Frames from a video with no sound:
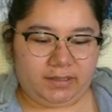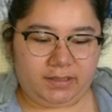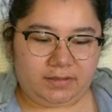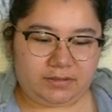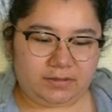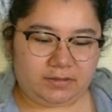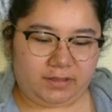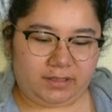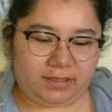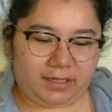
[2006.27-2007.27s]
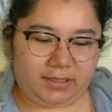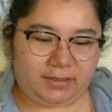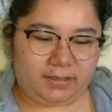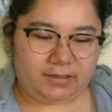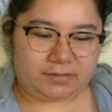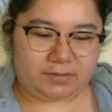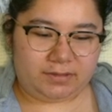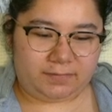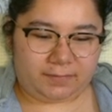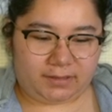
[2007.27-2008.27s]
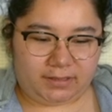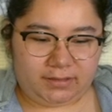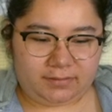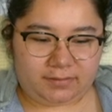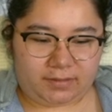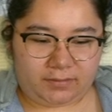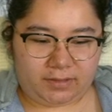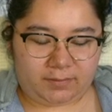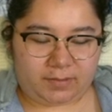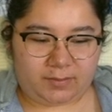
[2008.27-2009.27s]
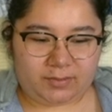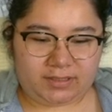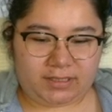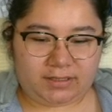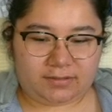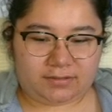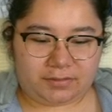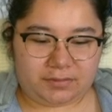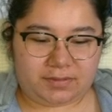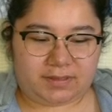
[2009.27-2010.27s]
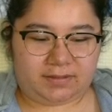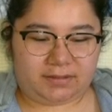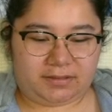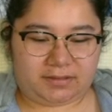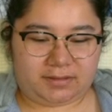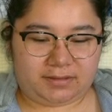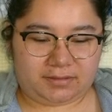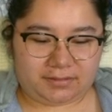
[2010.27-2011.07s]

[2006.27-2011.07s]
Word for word: It's just, like, I think it's really funny whenever, like, people take it too seriously.